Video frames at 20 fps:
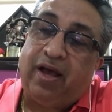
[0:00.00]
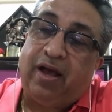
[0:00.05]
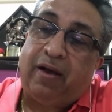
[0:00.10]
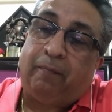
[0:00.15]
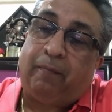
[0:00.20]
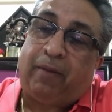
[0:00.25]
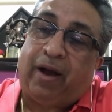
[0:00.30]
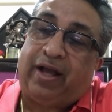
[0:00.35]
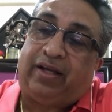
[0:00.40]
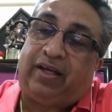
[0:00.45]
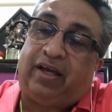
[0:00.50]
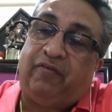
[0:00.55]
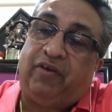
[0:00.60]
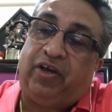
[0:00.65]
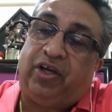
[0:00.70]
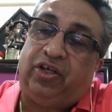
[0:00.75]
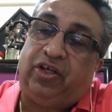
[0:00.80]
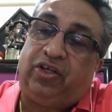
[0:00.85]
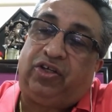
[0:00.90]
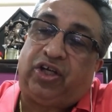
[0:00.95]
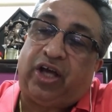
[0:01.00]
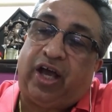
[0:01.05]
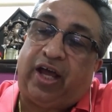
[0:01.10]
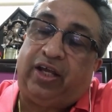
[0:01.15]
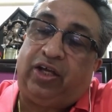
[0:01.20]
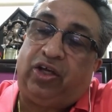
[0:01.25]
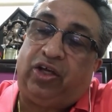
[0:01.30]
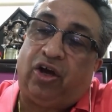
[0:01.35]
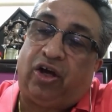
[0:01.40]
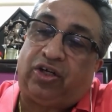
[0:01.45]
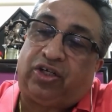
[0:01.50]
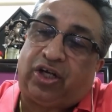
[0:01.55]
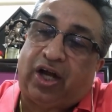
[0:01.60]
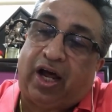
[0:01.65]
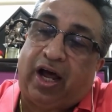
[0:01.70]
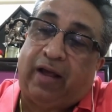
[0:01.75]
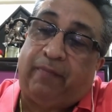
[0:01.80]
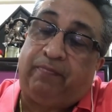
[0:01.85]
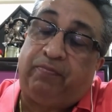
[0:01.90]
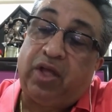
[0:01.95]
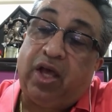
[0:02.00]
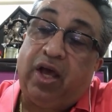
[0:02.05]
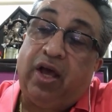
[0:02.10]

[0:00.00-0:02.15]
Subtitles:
by giving, sharing your time.